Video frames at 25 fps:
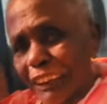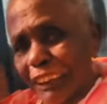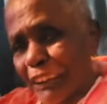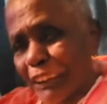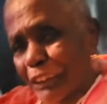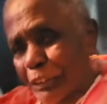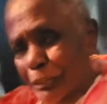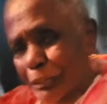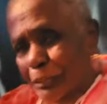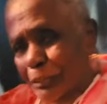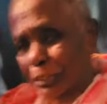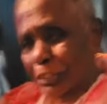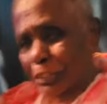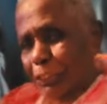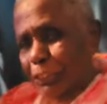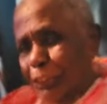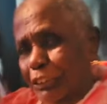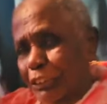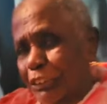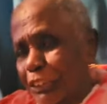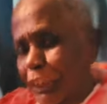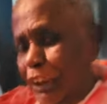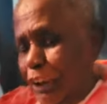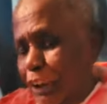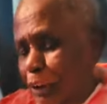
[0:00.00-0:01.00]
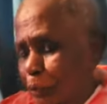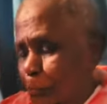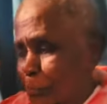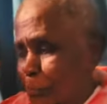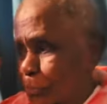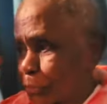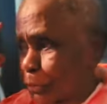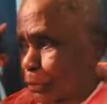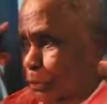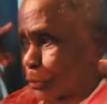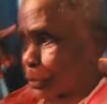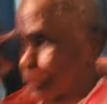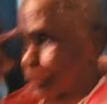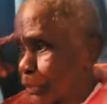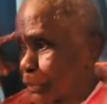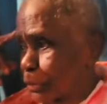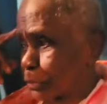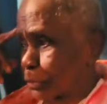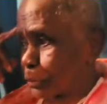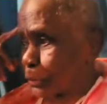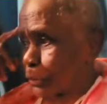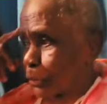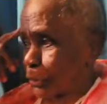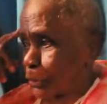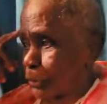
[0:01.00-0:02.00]
Tell him you talk to
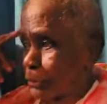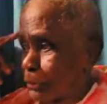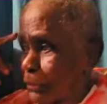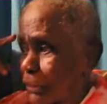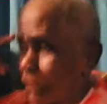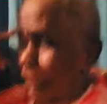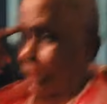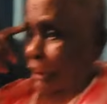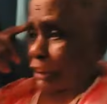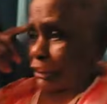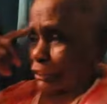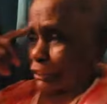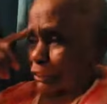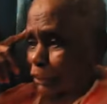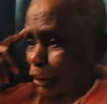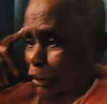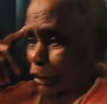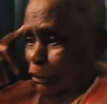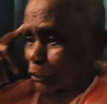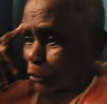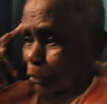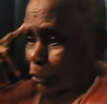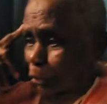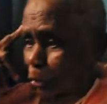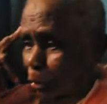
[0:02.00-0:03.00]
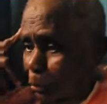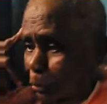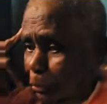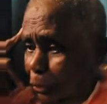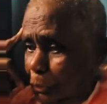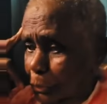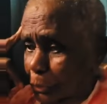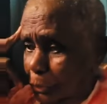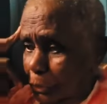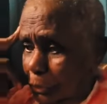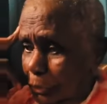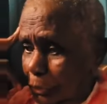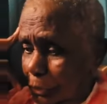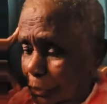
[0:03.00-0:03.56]
Pitbull. You're not talk to no bull.